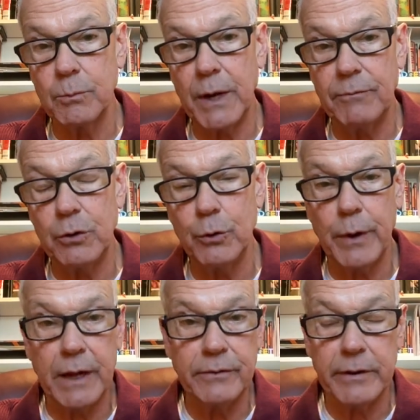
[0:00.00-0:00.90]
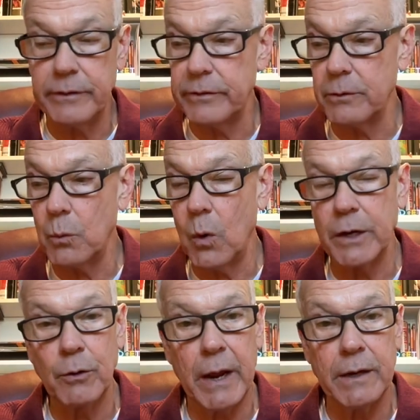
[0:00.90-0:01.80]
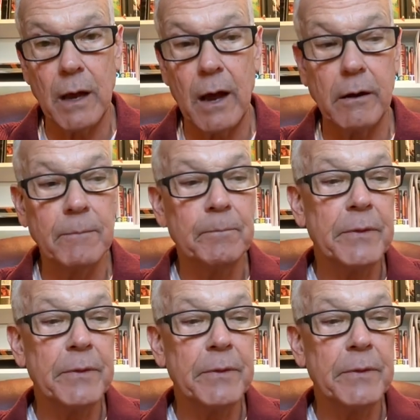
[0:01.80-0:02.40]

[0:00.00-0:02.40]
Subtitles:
We have 2 grandsons and 1 granddaughter.